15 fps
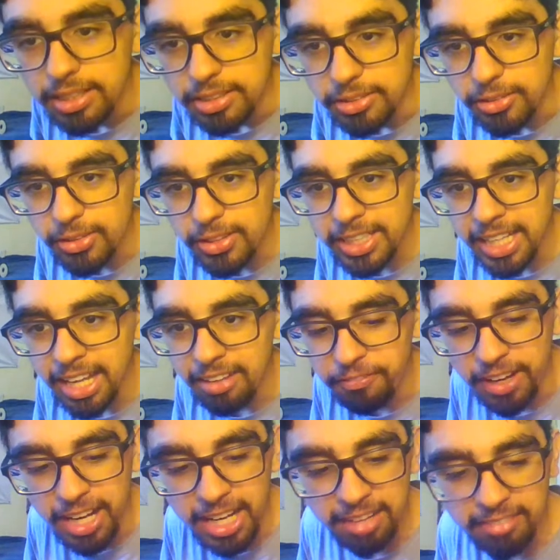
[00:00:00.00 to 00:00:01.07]
You only have
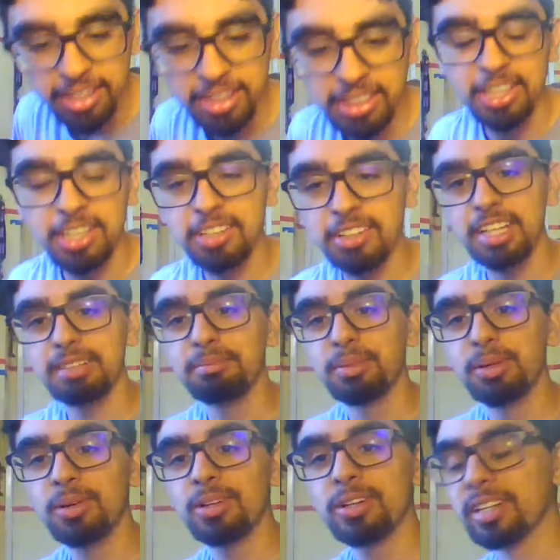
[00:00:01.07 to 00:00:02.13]
5? I thought you had
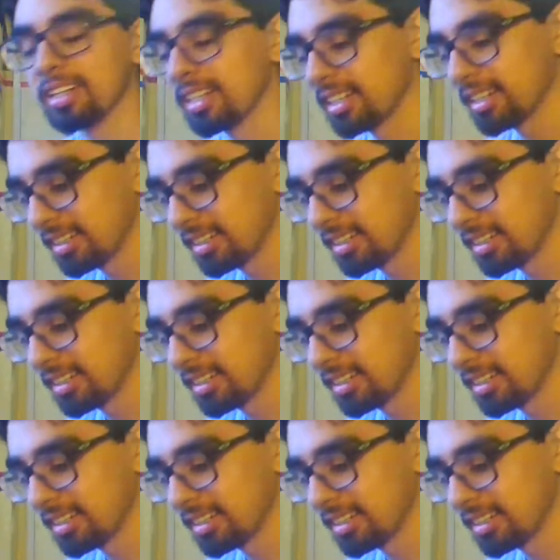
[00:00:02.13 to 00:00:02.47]
more.